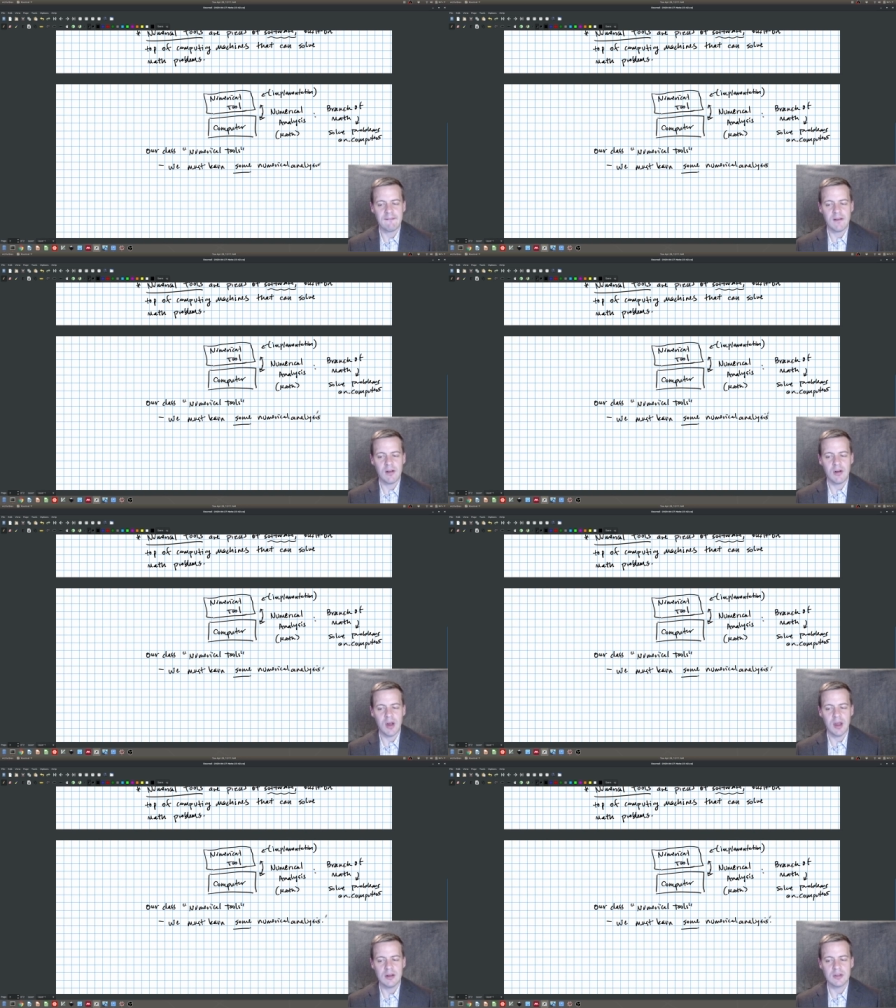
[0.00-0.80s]
All
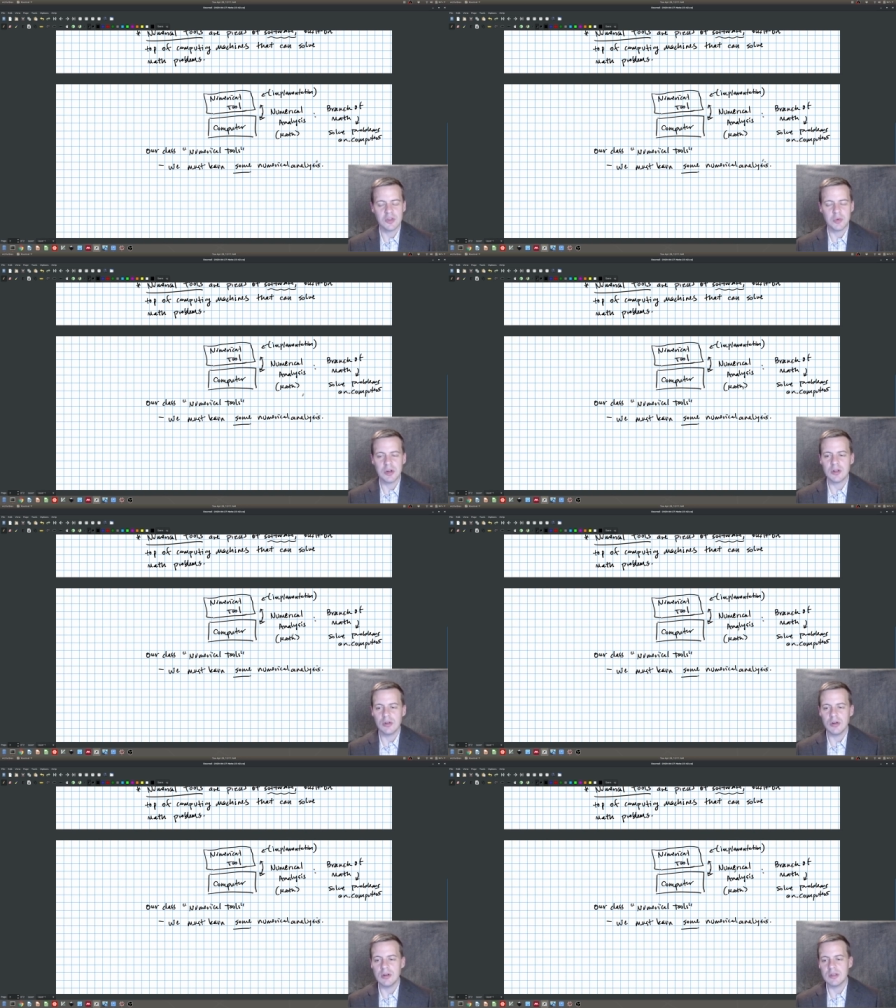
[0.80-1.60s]
right, so we're going to
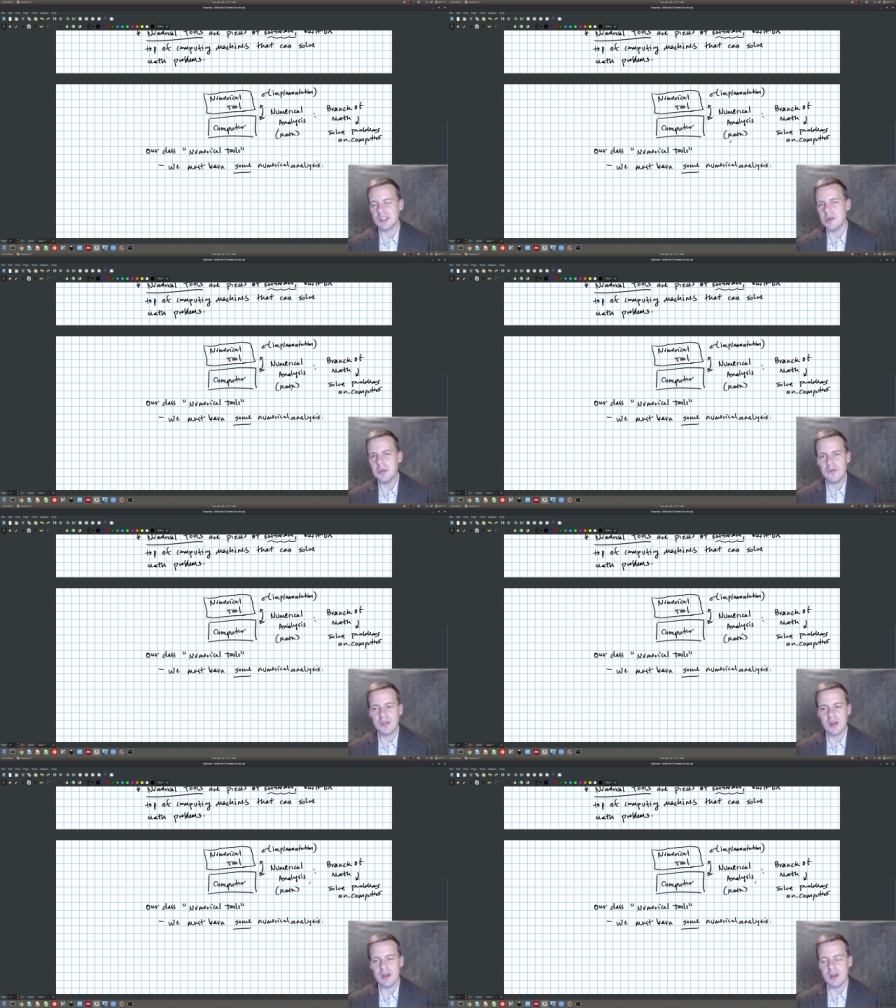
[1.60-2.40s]
learn some of
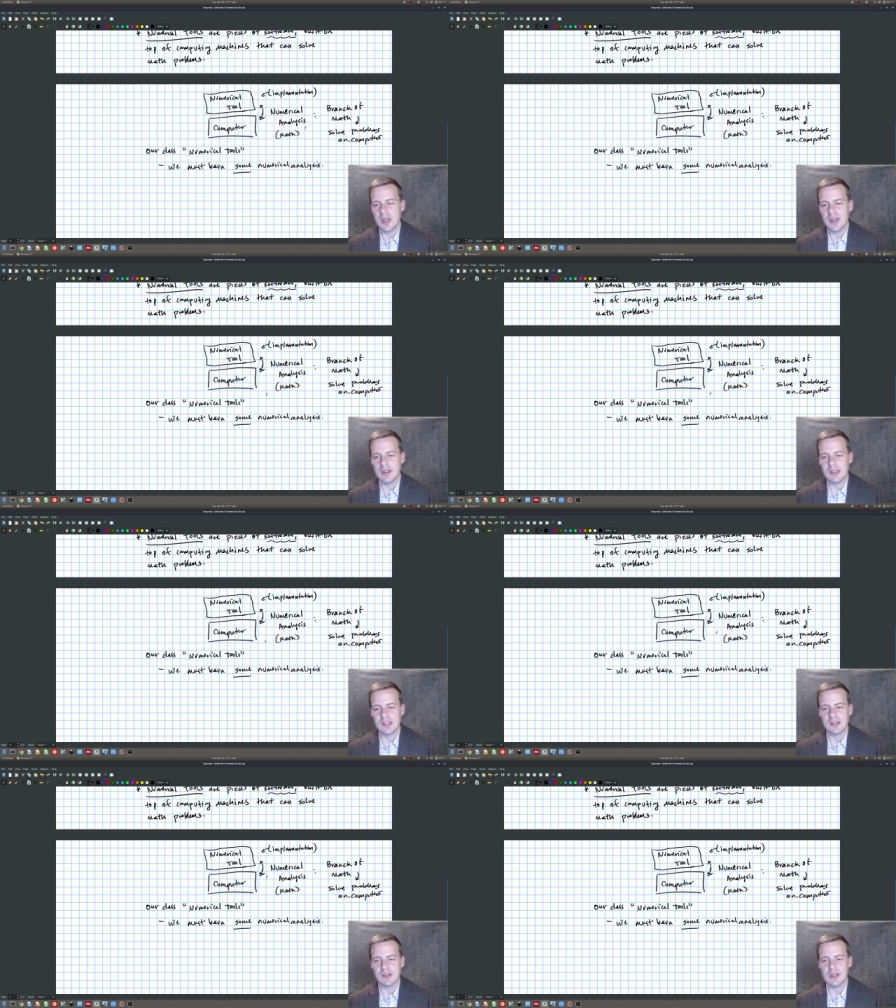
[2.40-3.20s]
the
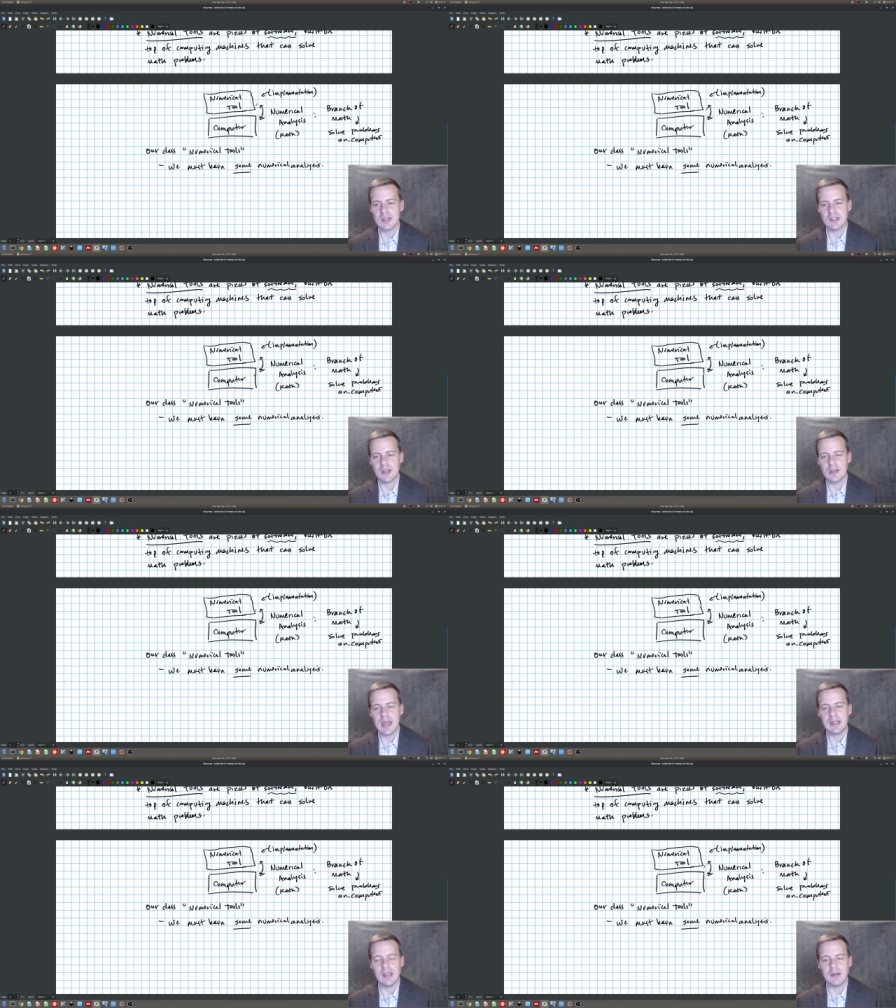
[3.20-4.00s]
this
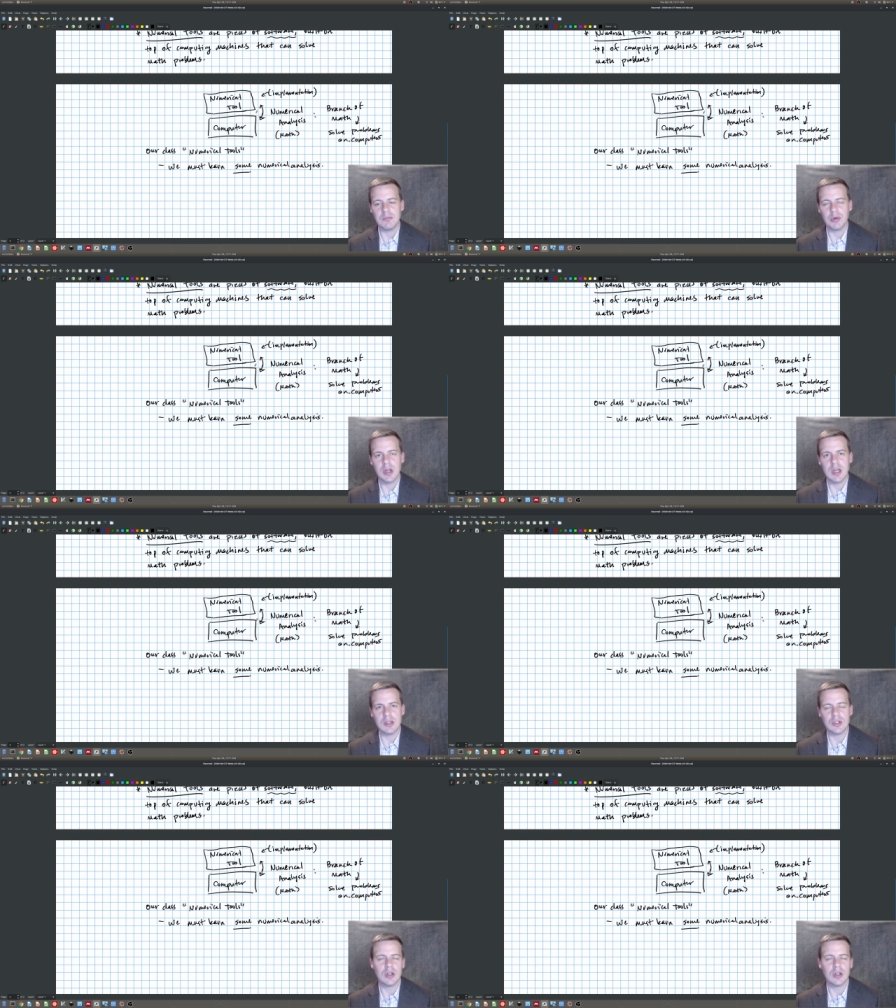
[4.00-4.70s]
connecting bridge,